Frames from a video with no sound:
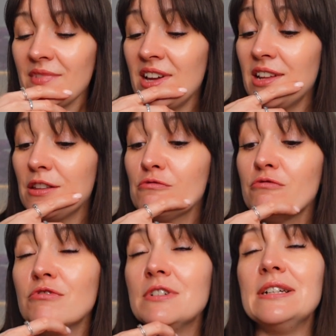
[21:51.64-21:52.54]
Another
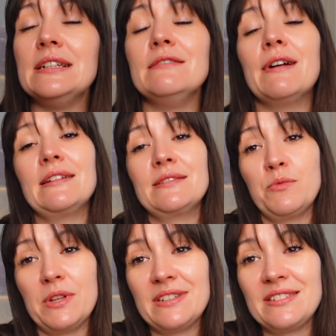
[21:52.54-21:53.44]
really random
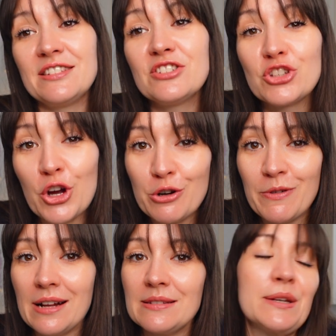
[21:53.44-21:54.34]
one, this is so
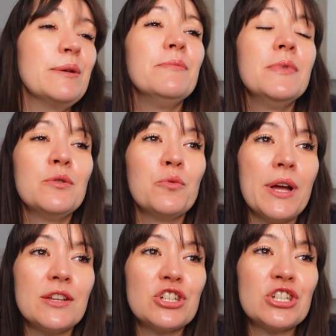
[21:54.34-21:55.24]
random,
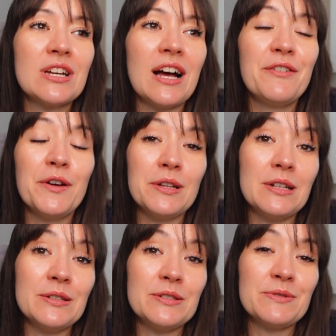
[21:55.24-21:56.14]
which I've only
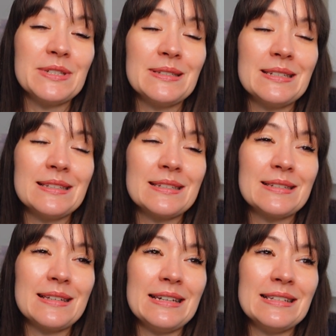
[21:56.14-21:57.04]
learnt recently that
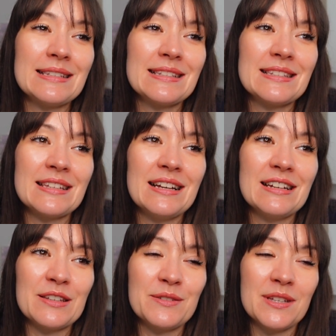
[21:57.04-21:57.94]
it is
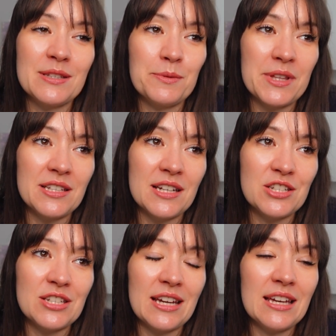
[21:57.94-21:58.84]
associated with
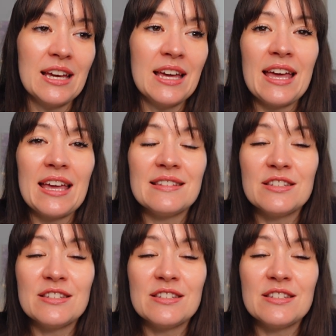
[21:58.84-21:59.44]
ADHD, is